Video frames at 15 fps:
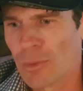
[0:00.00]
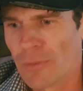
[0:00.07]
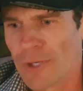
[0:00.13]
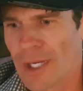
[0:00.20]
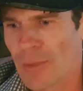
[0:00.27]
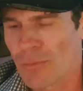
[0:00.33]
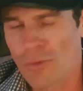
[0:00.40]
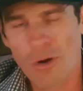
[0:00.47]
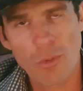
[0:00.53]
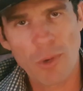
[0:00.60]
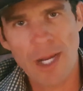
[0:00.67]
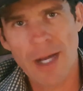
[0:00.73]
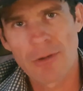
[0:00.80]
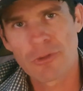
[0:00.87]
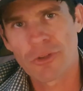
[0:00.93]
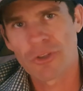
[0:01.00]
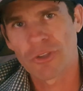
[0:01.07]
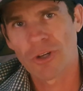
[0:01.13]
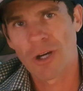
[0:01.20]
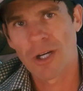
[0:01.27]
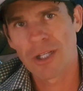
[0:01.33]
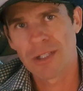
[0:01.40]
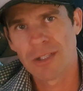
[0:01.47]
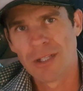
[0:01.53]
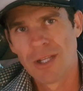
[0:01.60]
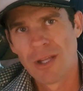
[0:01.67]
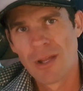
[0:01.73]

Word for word: of how wrong we are in society